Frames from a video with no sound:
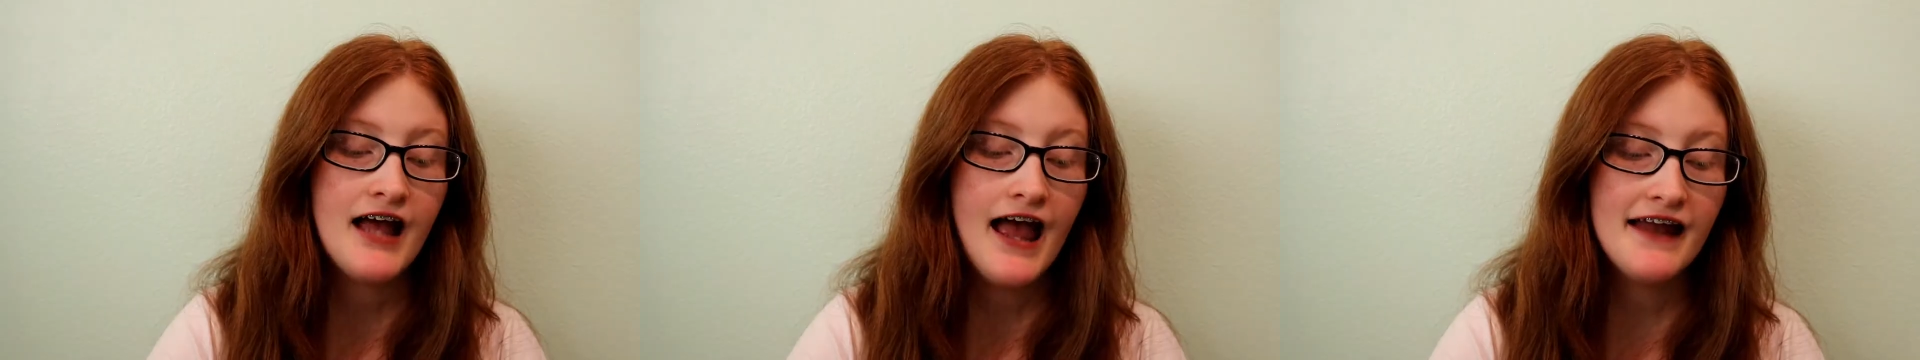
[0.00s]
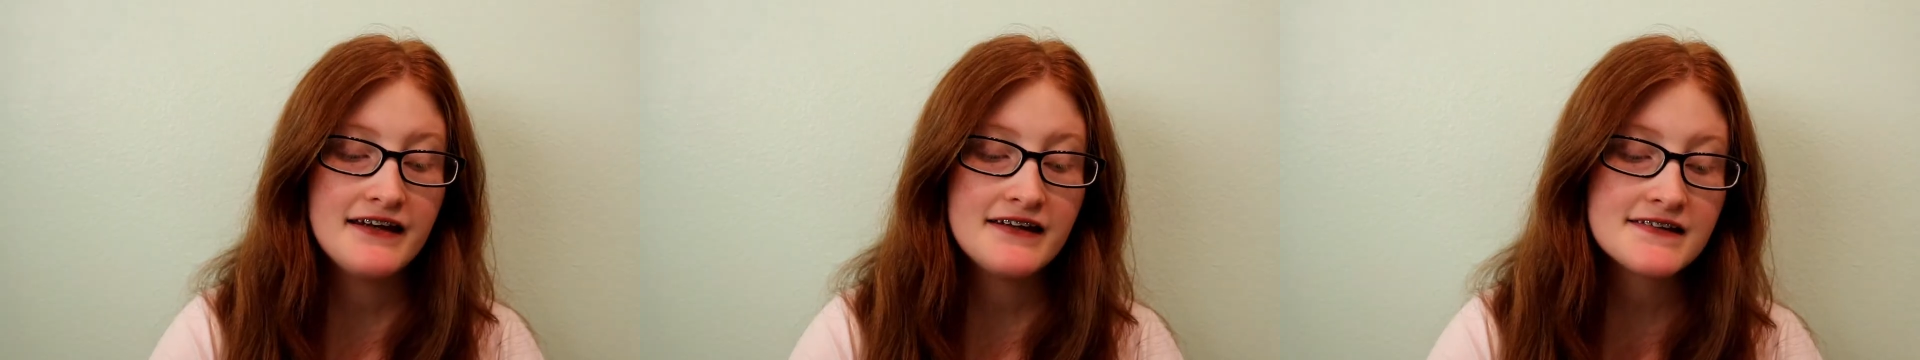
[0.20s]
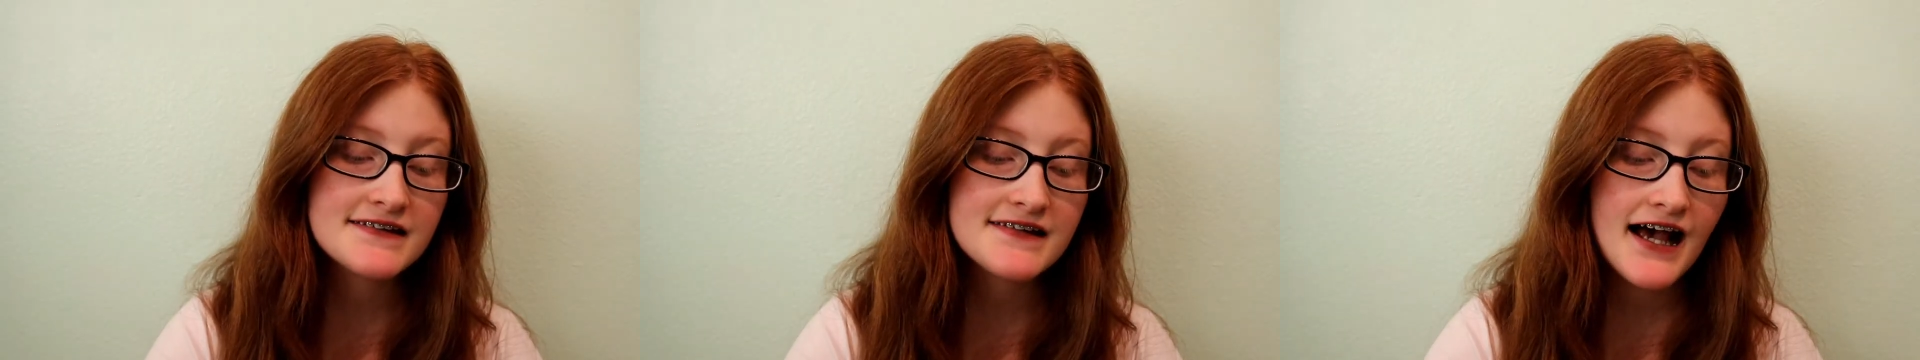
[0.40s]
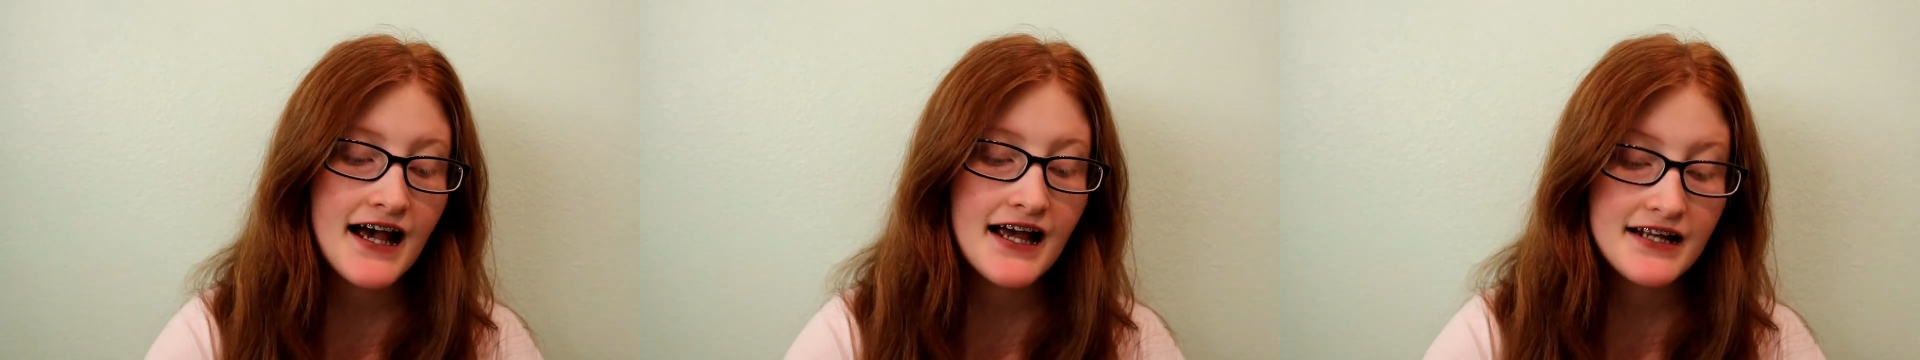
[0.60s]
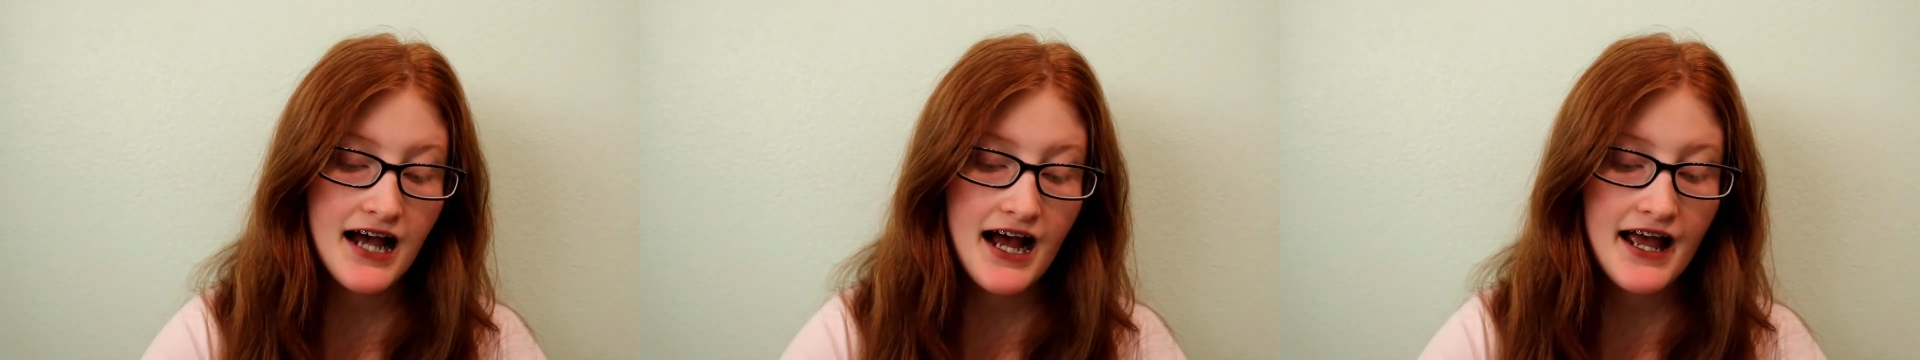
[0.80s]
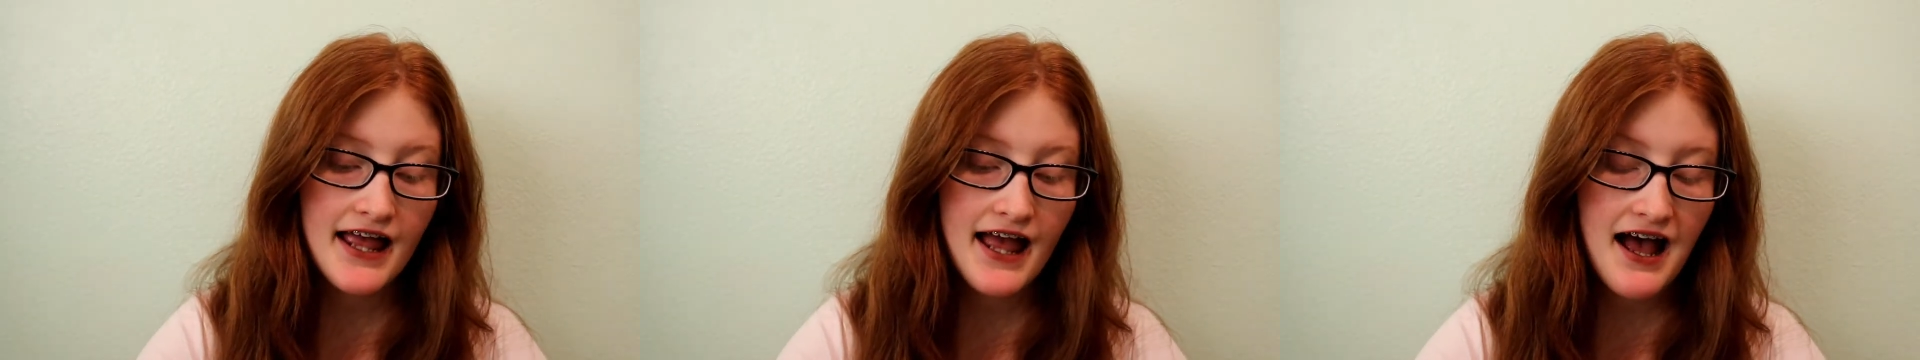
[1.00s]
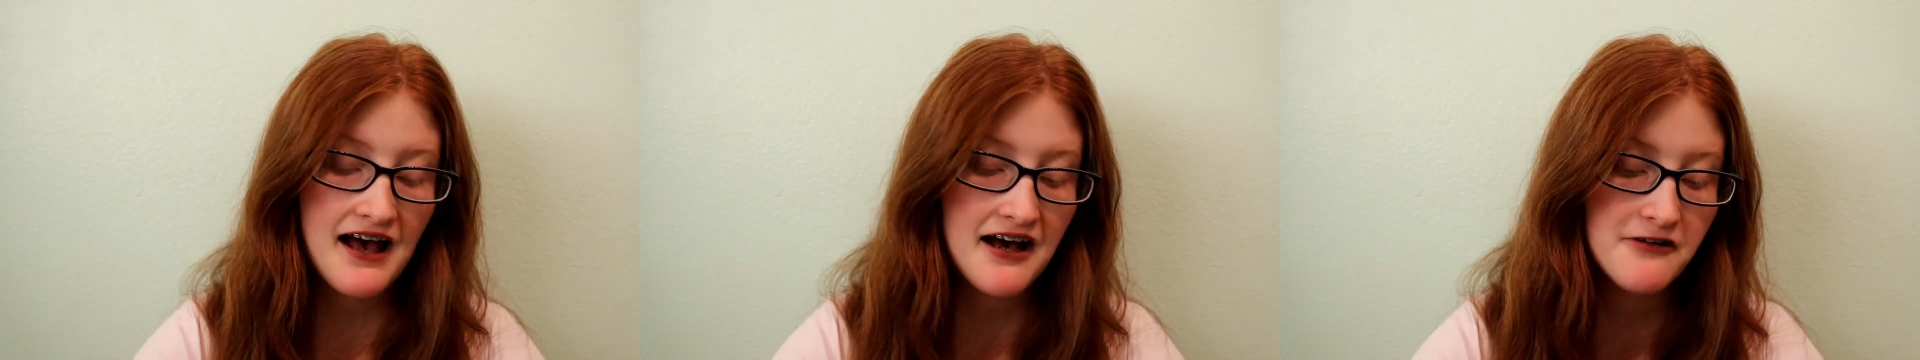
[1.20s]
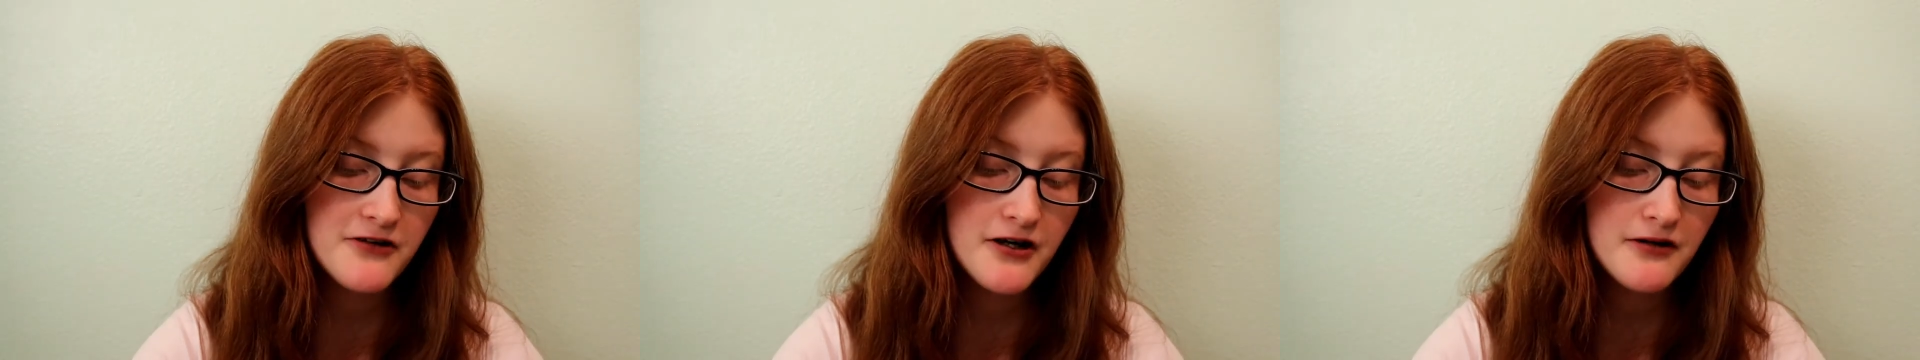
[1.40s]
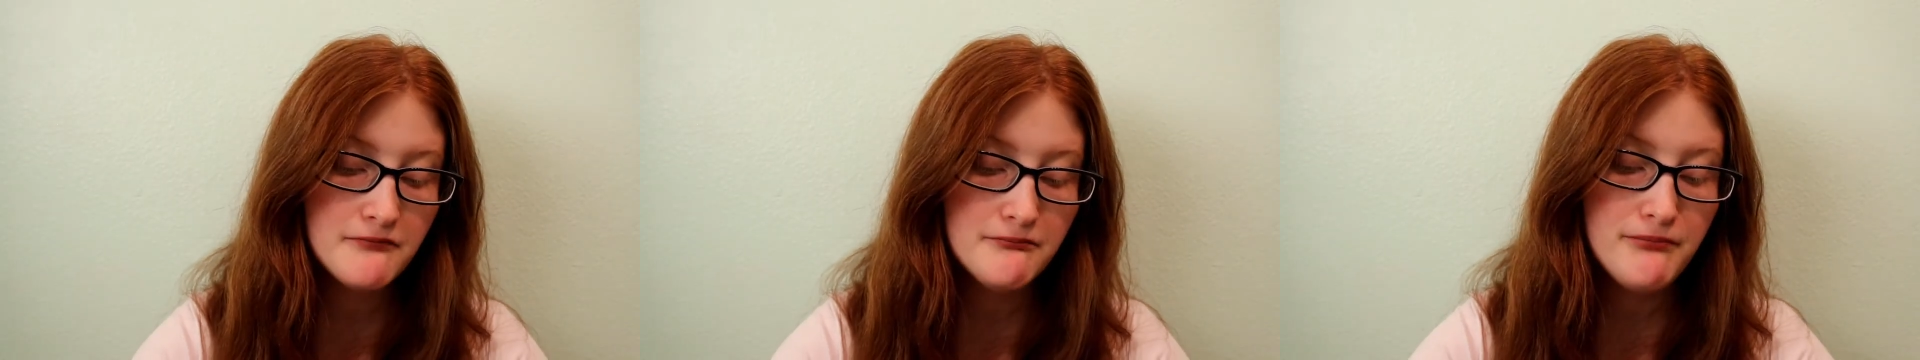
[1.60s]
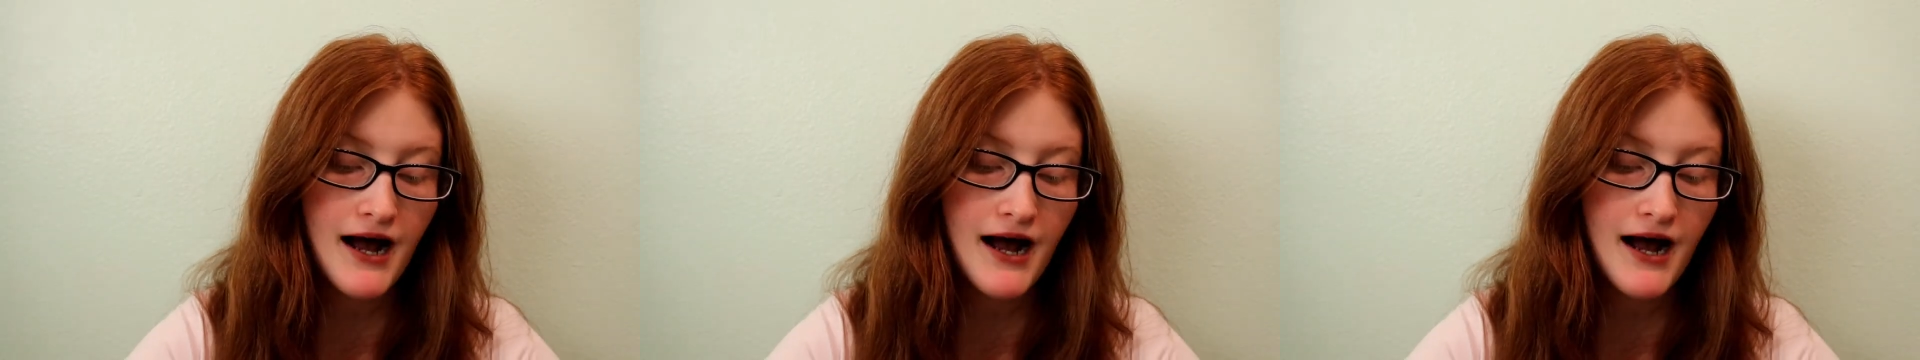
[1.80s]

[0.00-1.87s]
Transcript: And inside I have